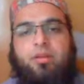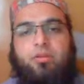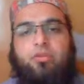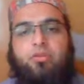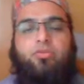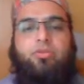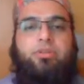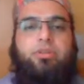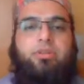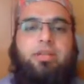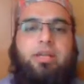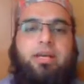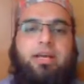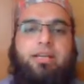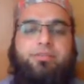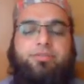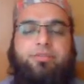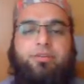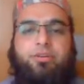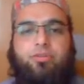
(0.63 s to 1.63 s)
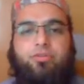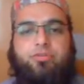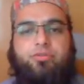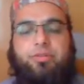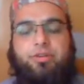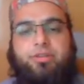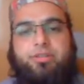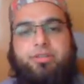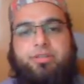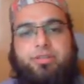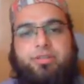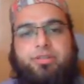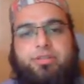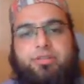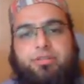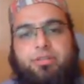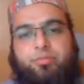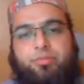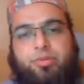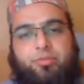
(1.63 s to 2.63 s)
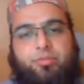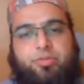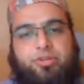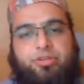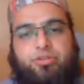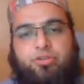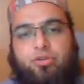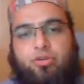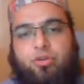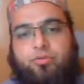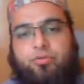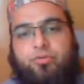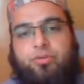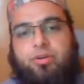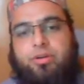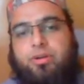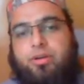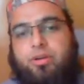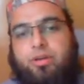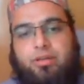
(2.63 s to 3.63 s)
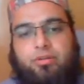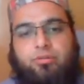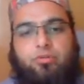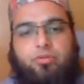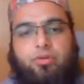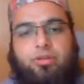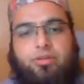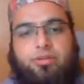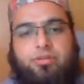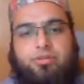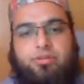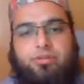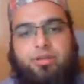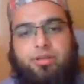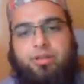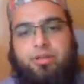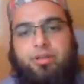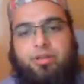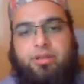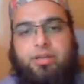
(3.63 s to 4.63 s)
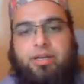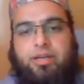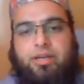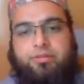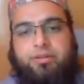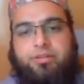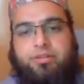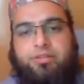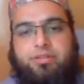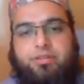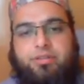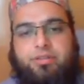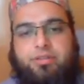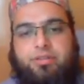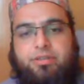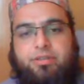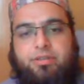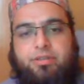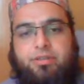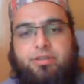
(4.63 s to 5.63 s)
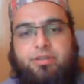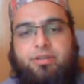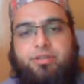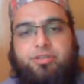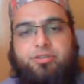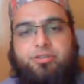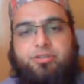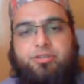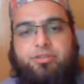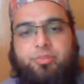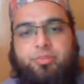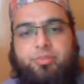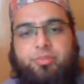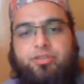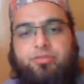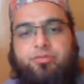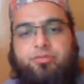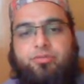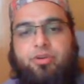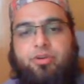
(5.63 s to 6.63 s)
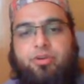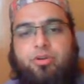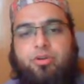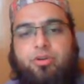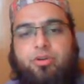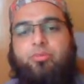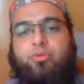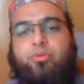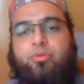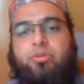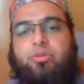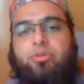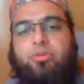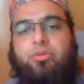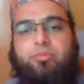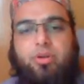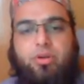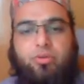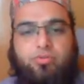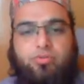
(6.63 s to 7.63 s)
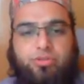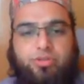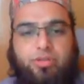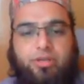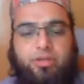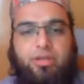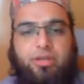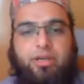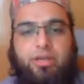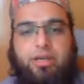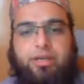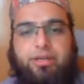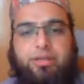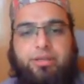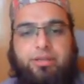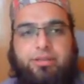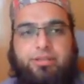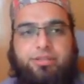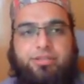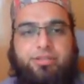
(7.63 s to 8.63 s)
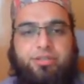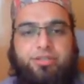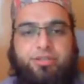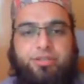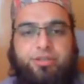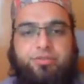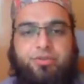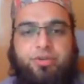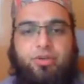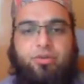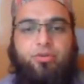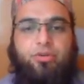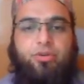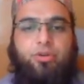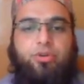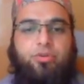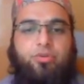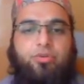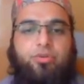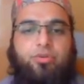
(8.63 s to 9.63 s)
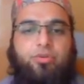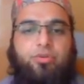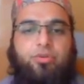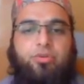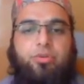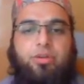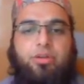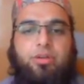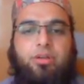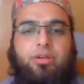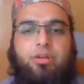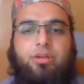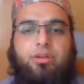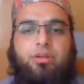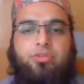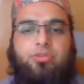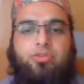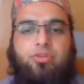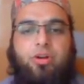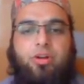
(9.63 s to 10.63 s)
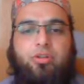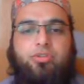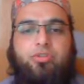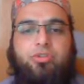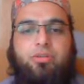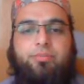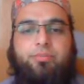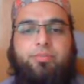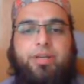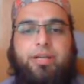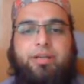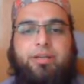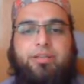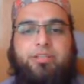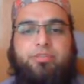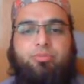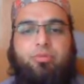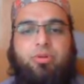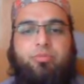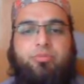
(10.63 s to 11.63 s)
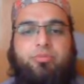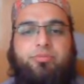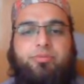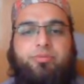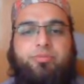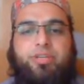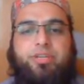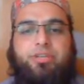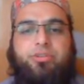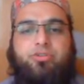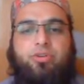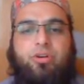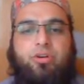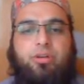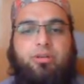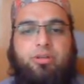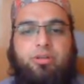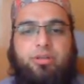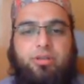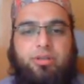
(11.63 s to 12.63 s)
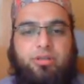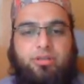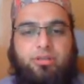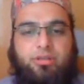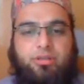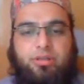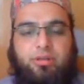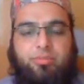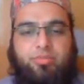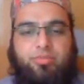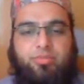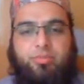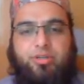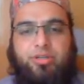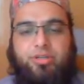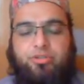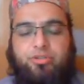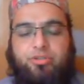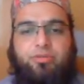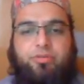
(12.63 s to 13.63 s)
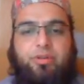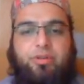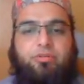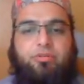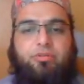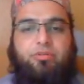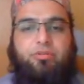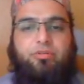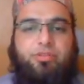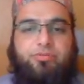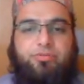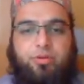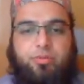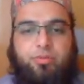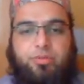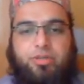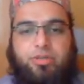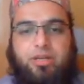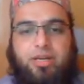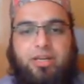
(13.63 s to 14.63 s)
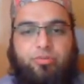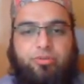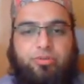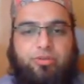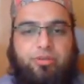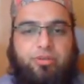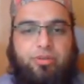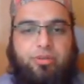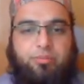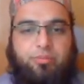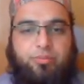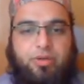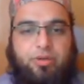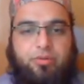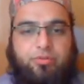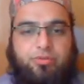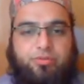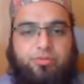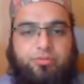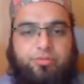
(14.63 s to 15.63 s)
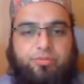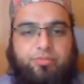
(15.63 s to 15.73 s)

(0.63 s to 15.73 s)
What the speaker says: So in the last videos we were discussing the preparation of alcohols, and we discussed its preparation from carbonyl compounds. And in this session we are going to solve some practice problems based on the preparation of alcohols from the carbonyl compounds.